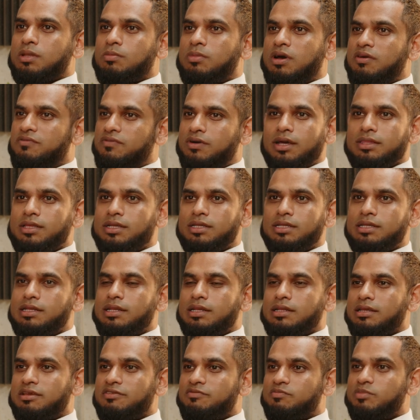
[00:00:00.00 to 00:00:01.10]
my father
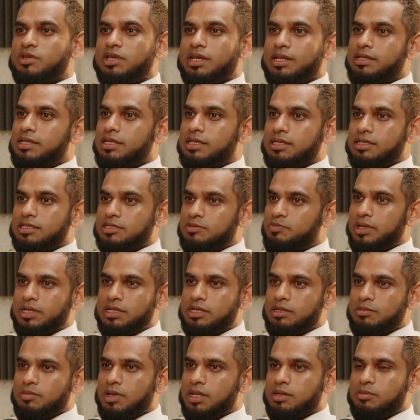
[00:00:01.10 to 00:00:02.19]
didn't give me any
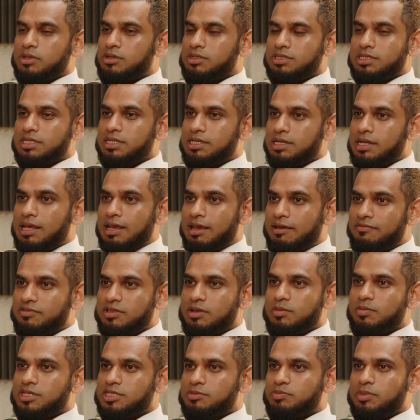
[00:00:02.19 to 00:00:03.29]
spending money because he didn't have
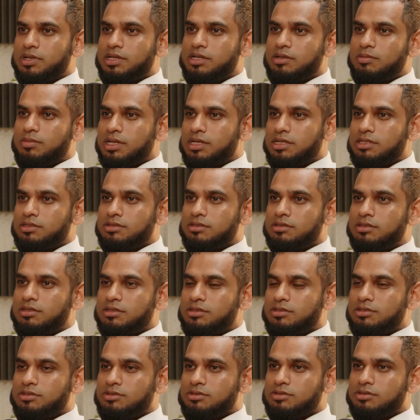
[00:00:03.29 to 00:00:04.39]
that much spending money to
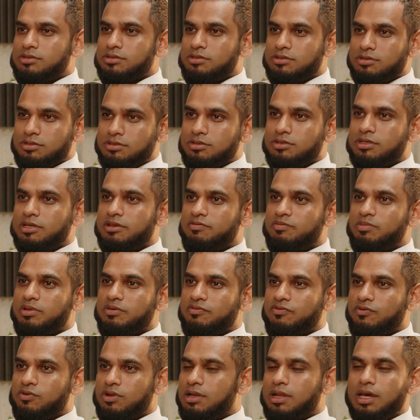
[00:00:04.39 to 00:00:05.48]
give, to to give
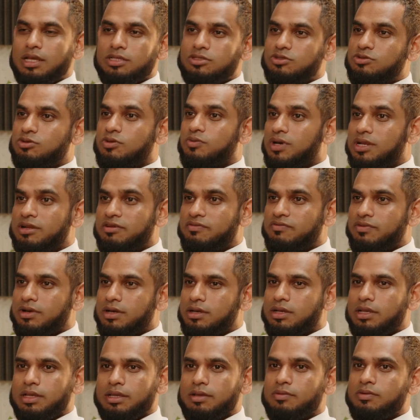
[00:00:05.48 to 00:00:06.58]
me for lunch or
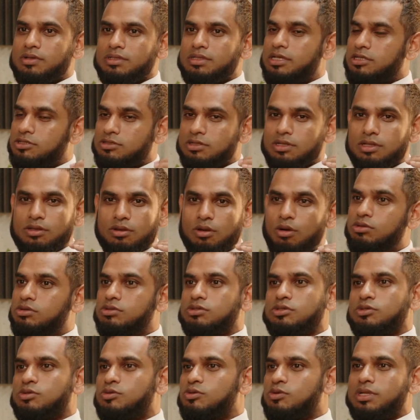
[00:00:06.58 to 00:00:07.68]
whatever. It was literally go
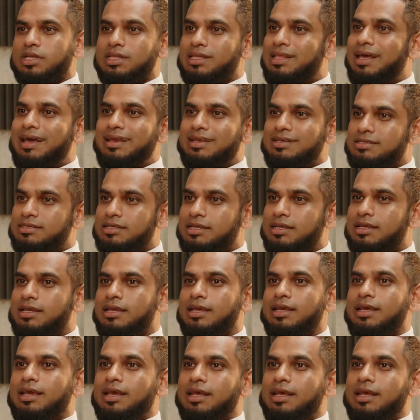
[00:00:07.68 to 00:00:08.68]
to school and that is it.